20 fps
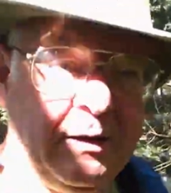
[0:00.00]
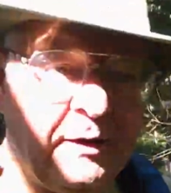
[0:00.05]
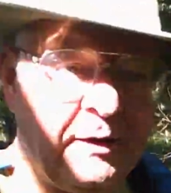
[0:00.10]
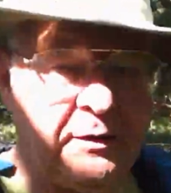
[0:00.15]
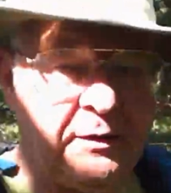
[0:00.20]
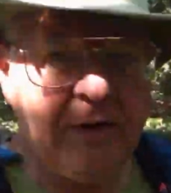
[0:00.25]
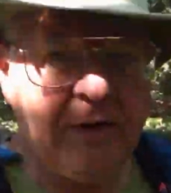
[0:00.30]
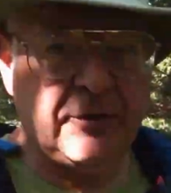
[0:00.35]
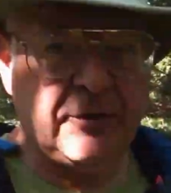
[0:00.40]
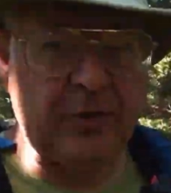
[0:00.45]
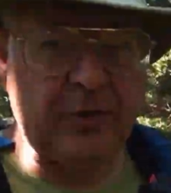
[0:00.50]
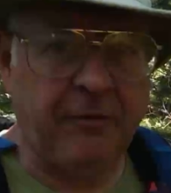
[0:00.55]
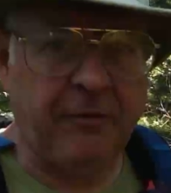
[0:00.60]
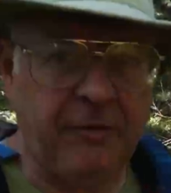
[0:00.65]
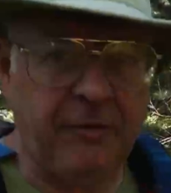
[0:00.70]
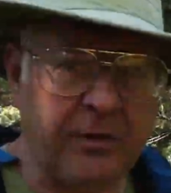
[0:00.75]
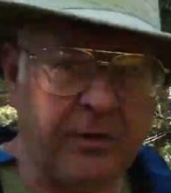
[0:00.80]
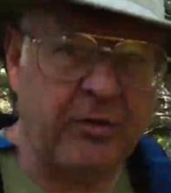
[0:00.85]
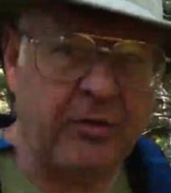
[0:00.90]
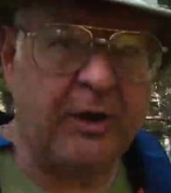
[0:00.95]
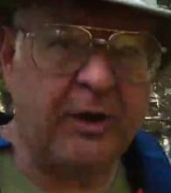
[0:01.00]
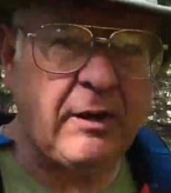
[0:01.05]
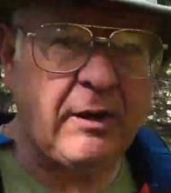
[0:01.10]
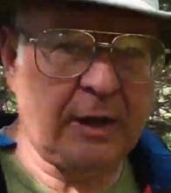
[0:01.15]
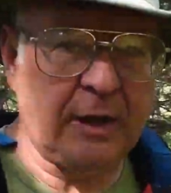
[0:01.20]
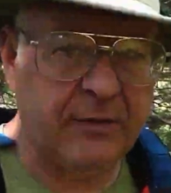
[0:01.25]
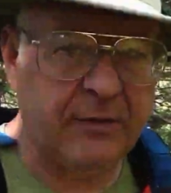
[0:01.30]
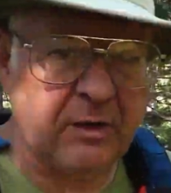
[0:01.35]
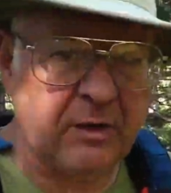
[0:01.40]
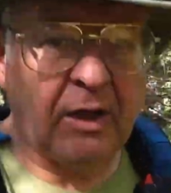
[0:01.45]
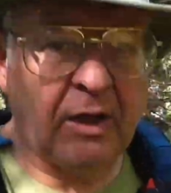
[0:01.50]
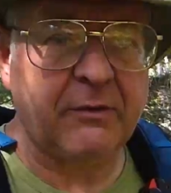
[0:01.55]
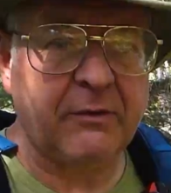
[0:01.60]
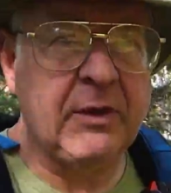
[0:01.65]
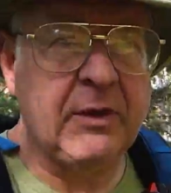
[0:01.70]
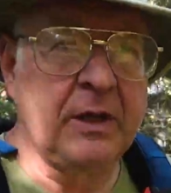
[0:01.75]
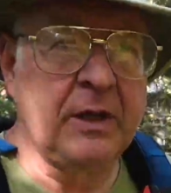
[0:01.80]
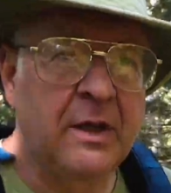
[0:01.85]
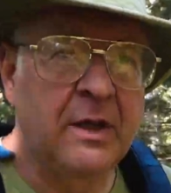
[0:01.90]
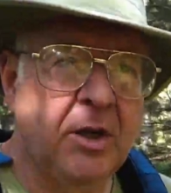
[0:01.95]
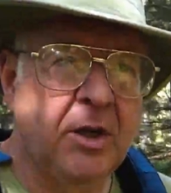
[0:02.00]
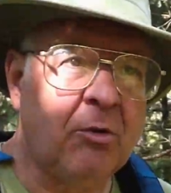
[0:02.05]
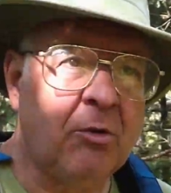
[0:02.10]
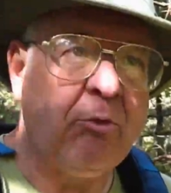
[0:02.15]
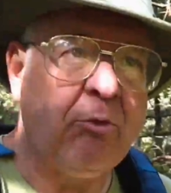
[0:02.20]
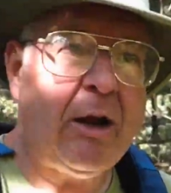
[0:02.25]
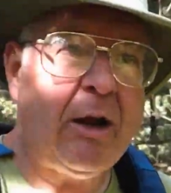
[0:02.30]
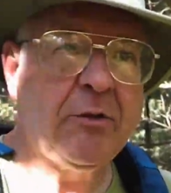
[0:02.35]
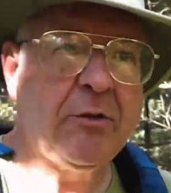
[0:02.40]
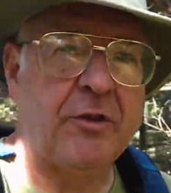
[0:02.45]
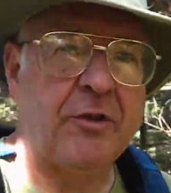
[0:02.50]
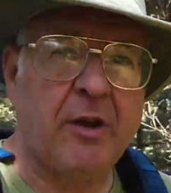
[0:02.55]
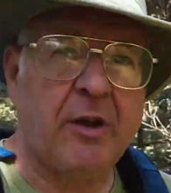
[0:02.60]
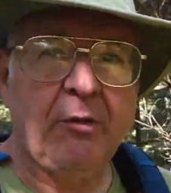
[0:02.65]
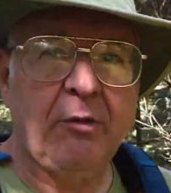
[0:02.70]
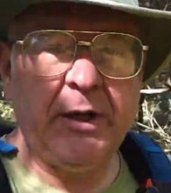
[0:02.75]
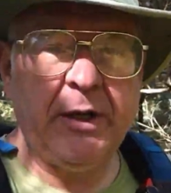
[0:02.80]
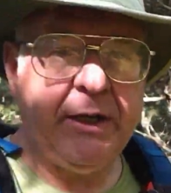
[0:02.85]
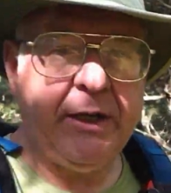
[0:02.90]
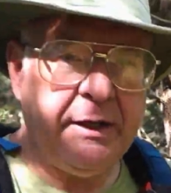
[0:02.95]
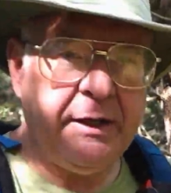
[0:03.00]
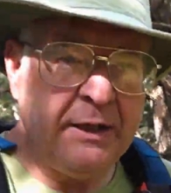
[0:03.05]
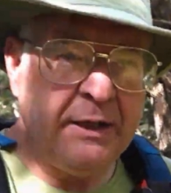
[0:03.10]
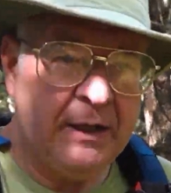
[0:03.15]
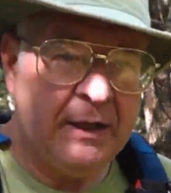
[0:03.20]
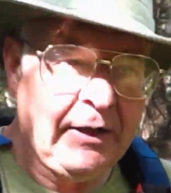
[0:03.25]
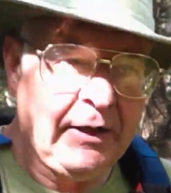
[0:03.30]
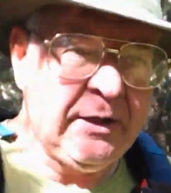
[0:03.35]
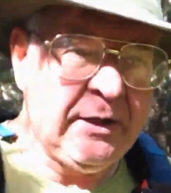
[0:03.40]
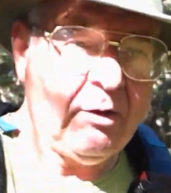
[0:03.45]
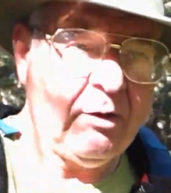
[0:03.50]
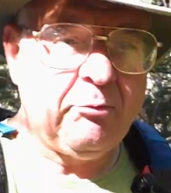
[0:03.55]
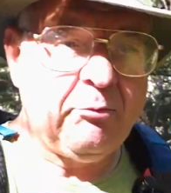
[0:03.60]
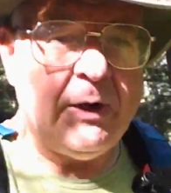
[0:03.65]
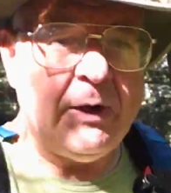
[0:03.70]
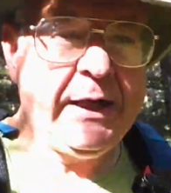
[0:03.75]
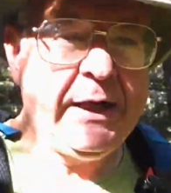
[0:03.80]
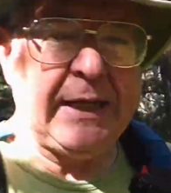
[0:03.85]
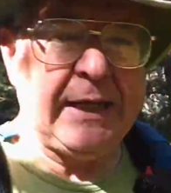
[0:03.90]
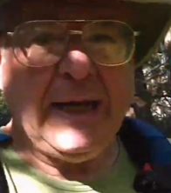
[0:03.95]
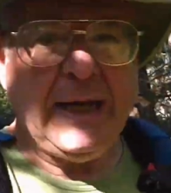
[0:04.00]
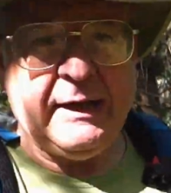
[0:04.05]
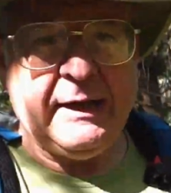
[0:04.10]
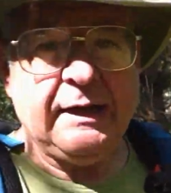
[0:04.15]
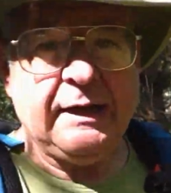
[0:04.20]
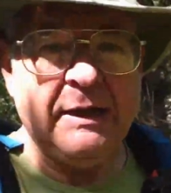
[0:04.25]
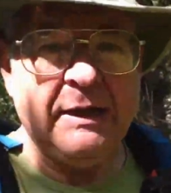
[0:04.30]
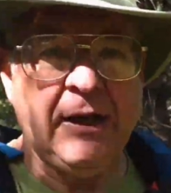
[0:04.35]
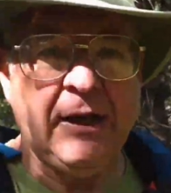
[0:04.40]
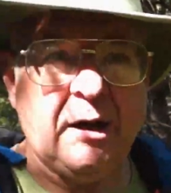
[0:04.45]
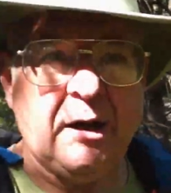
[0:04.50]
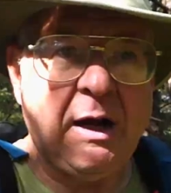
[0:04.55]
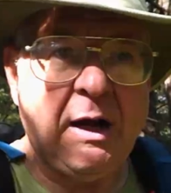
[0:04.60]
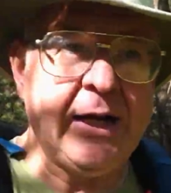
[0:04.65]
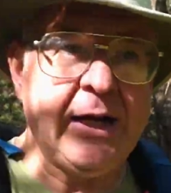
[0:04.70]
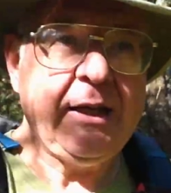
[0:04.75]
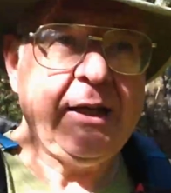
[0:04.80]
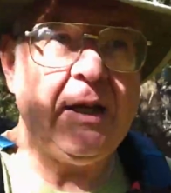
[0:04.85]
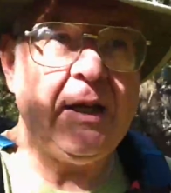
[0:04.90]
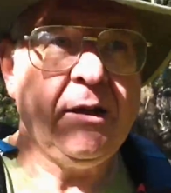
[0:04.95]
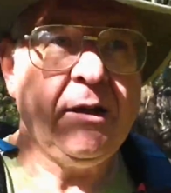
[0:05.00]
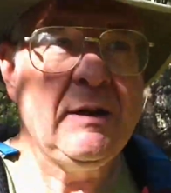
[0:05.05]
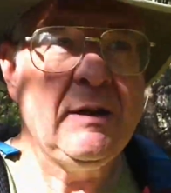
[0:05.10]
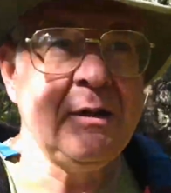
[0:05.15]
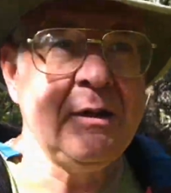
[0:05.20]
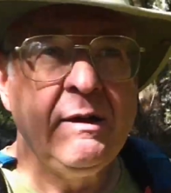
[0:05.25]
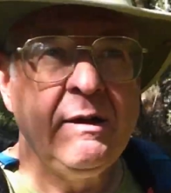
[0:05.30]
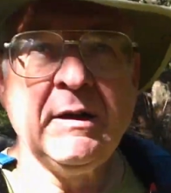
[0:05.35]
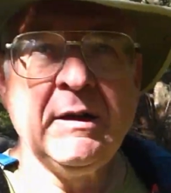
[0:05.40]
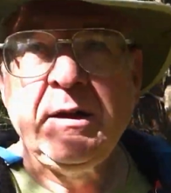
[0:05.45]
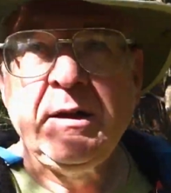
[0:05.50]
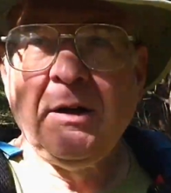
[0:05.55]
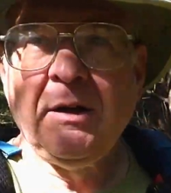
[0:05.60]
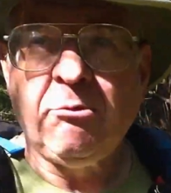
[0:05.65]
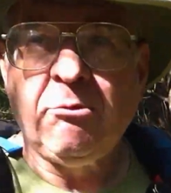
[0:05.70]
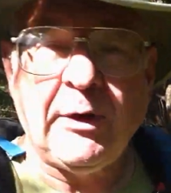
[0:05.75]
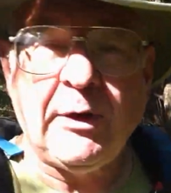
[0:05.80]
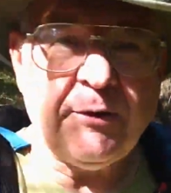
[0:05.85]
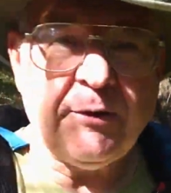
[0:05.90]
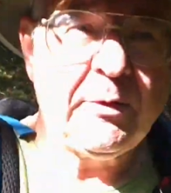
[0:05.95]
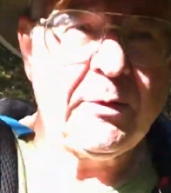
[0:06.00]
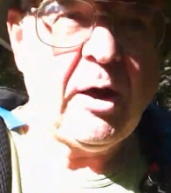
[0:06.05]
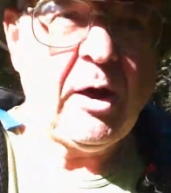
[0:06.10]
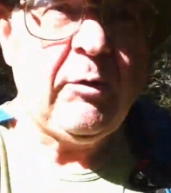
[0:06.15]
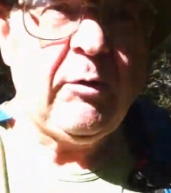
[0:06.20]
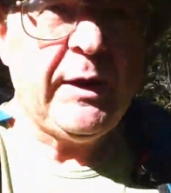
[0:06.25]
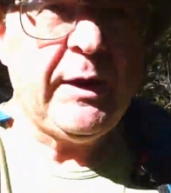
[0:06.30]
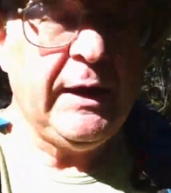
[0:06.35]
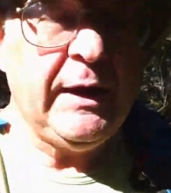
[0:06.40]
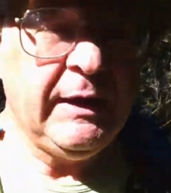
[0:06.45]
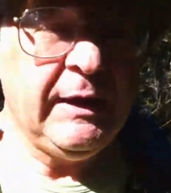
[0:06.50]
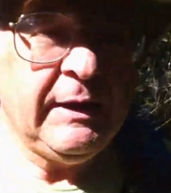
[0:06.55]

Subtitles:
The surface of the trail has a lot of roundstone in it. You don't really get a hiking rhythm going,